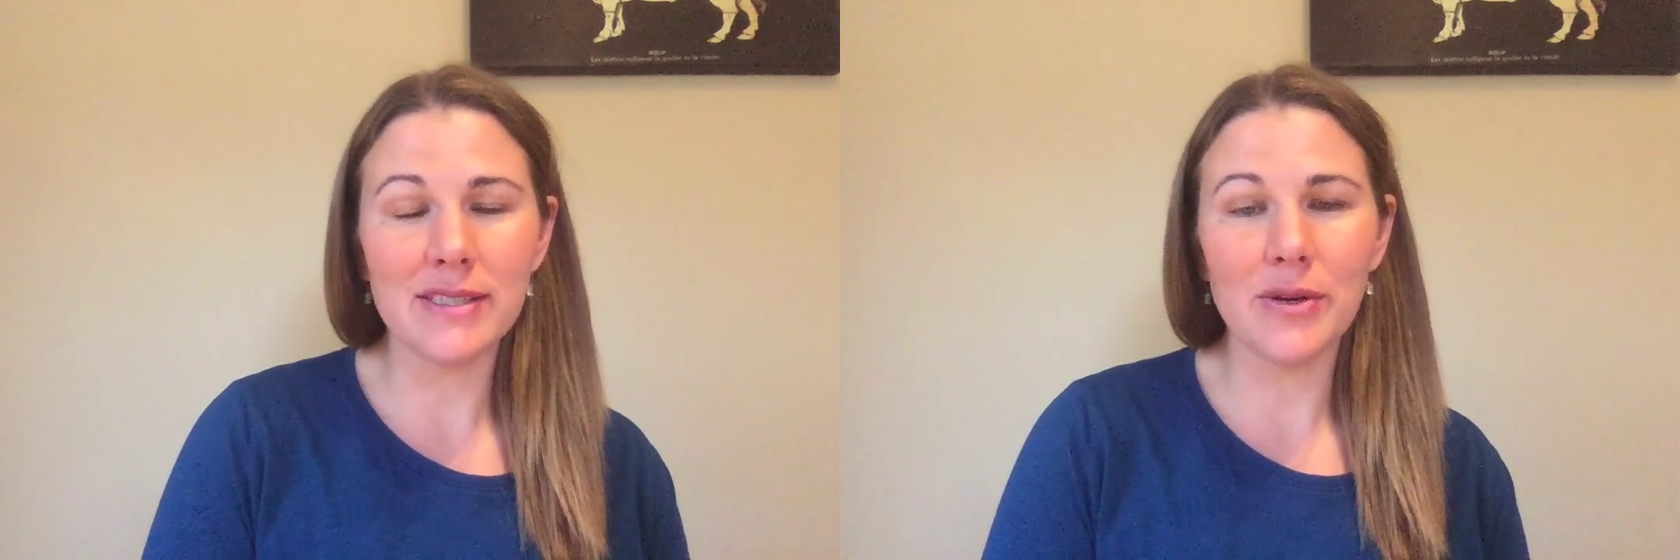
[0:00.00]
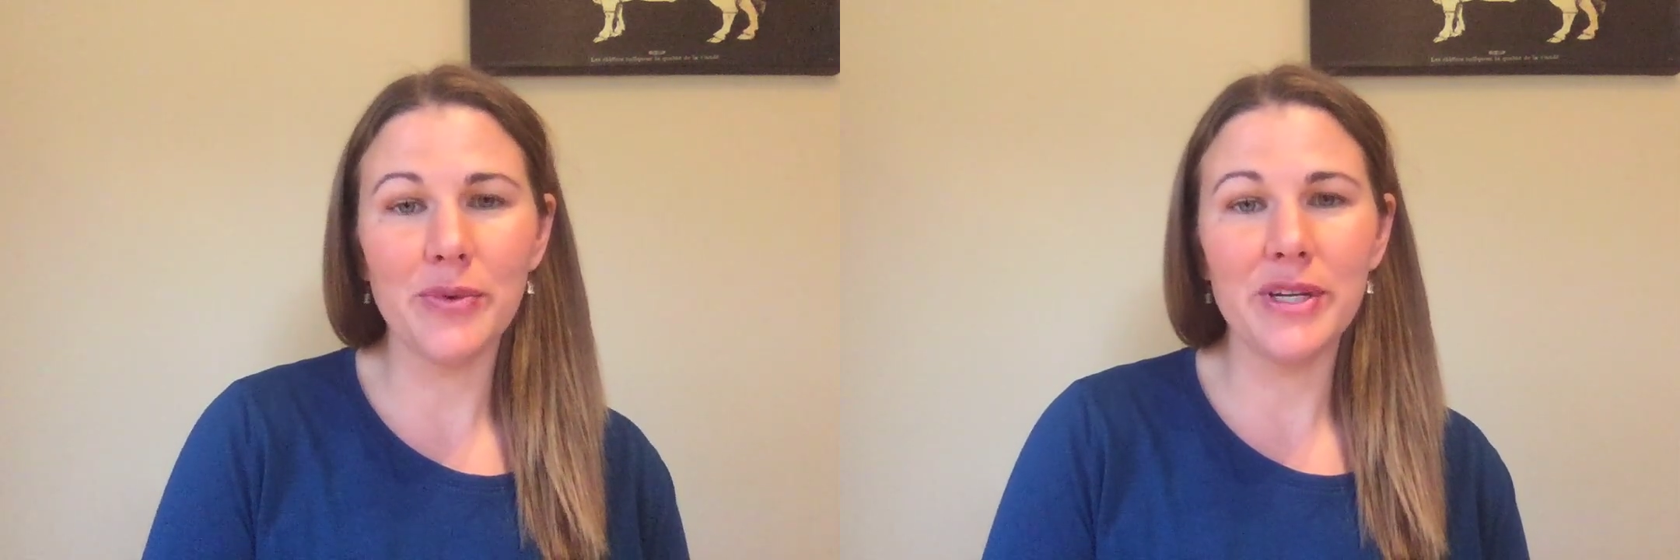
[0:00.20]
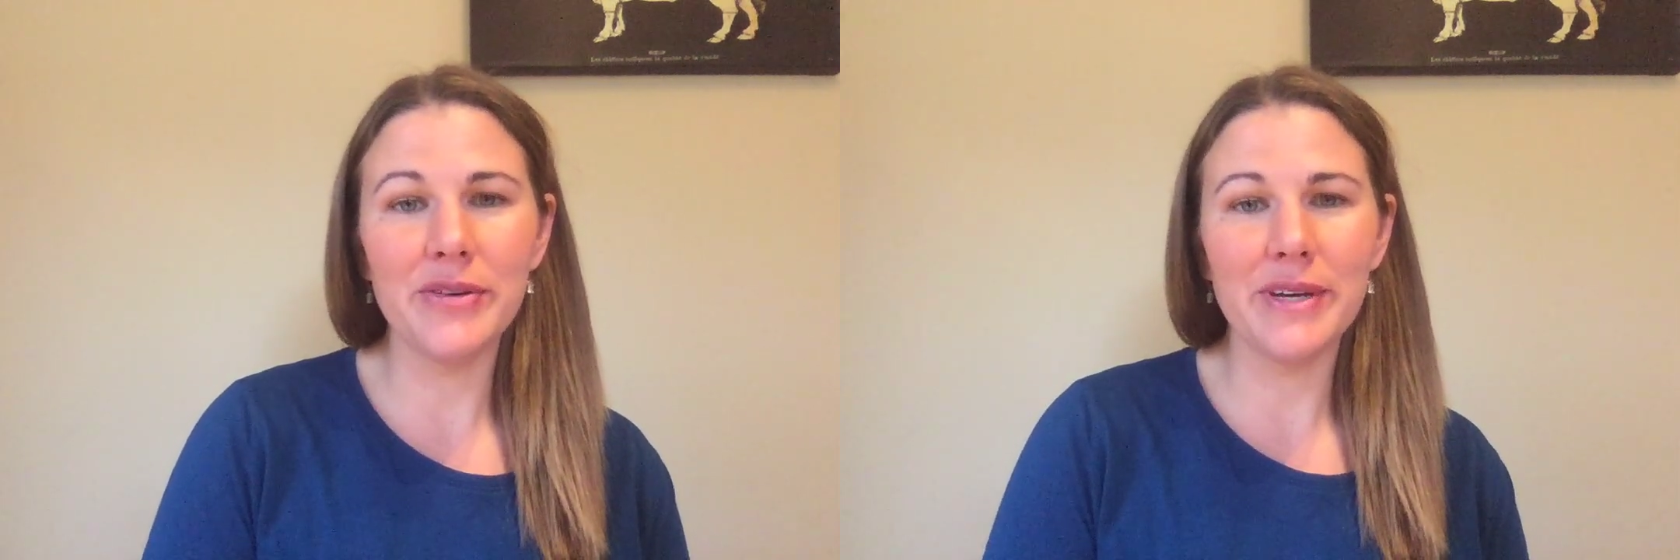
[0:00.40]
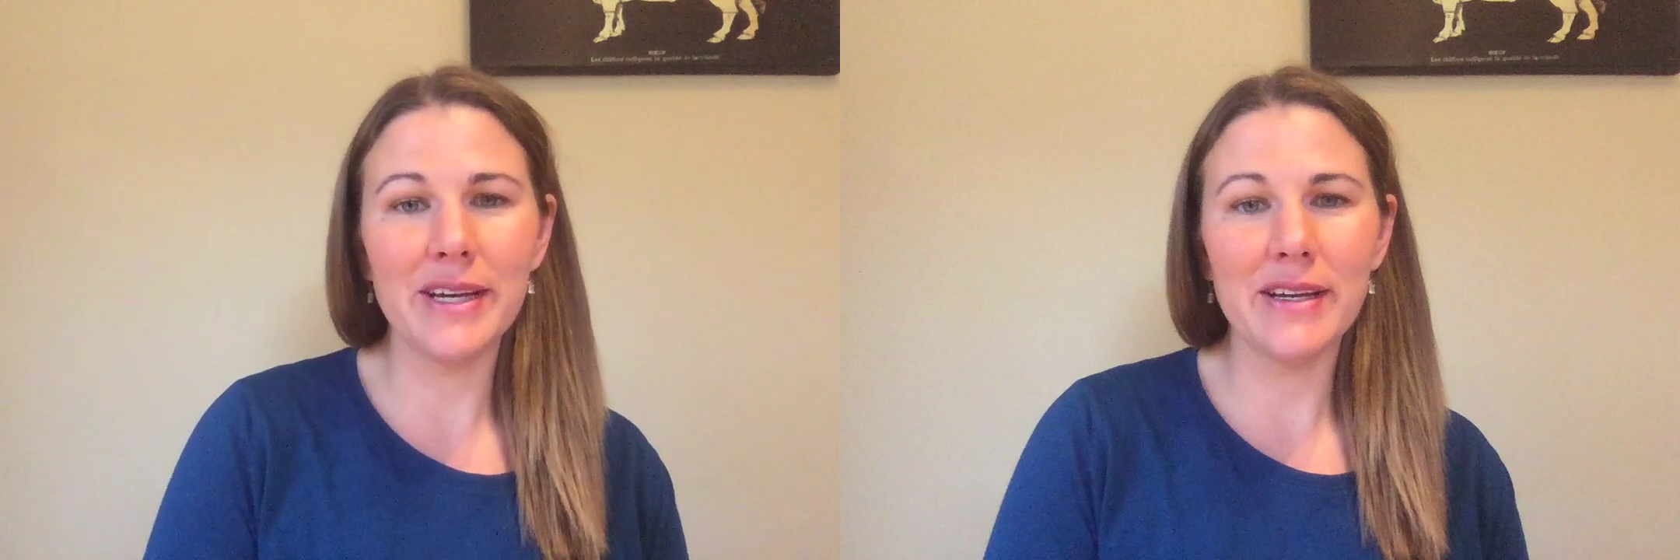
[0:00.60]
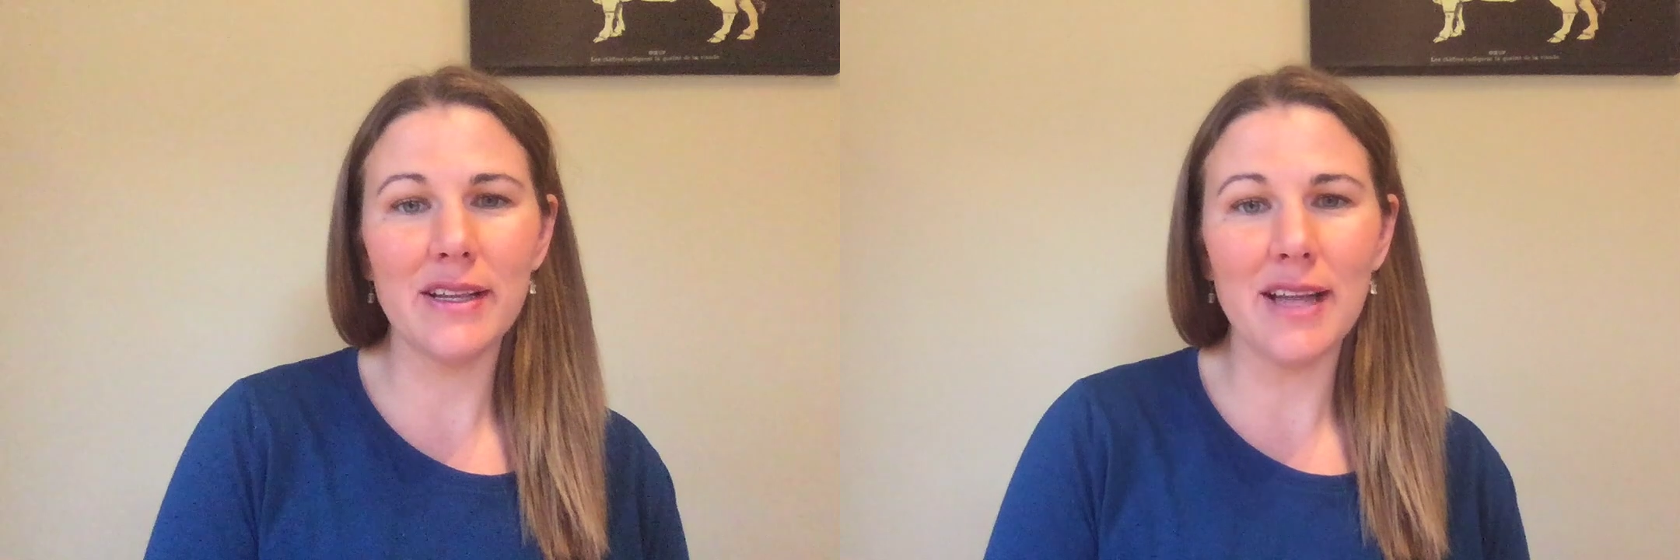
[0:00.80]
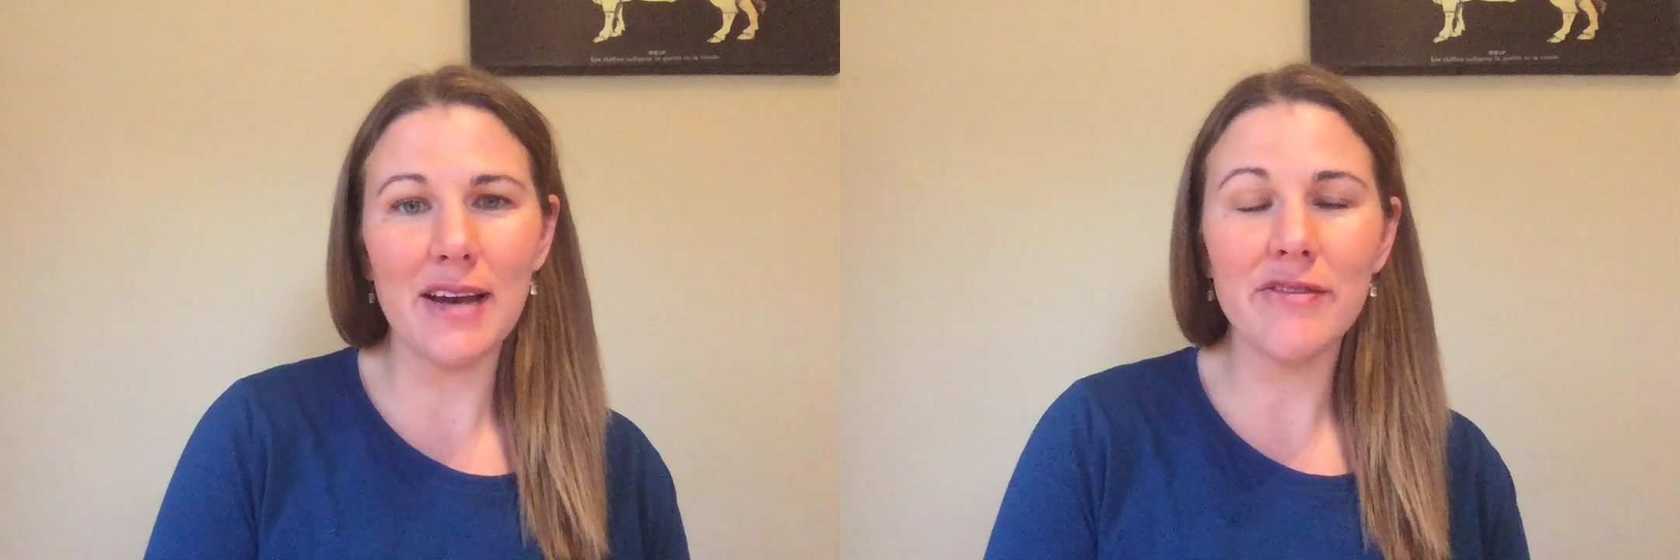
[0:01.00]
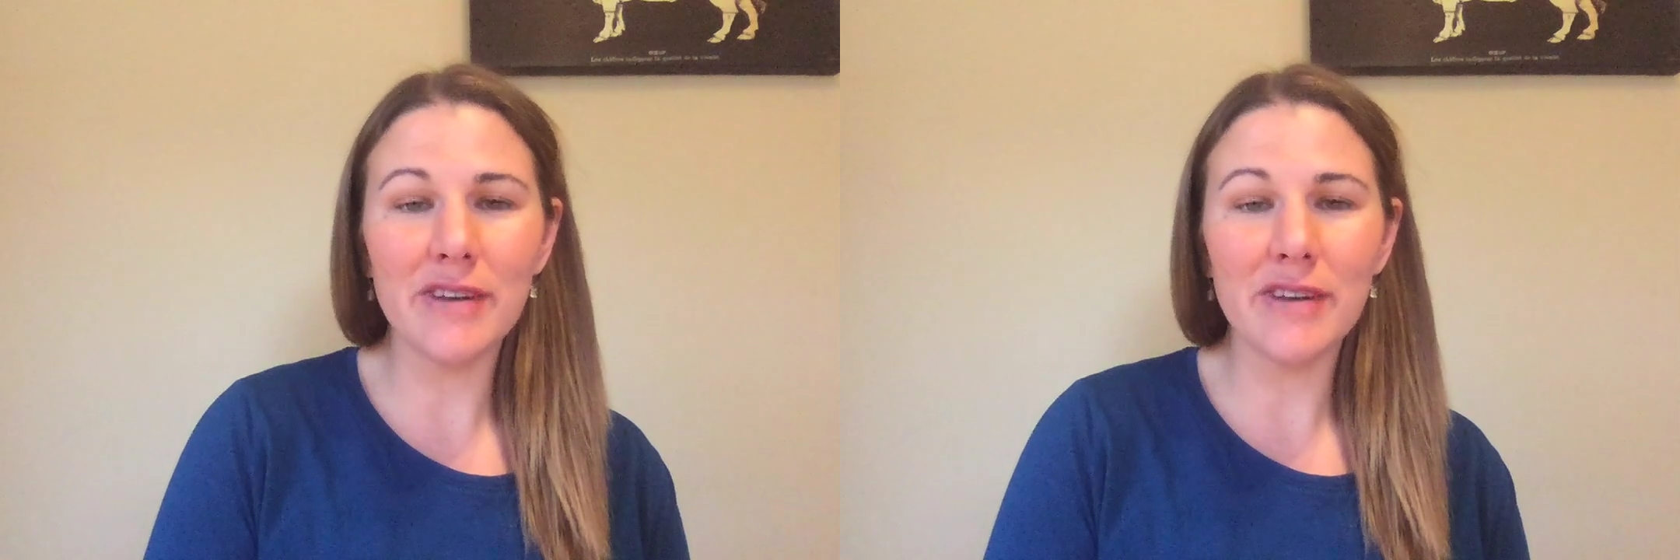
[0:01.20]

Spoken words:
So when you eat a lot of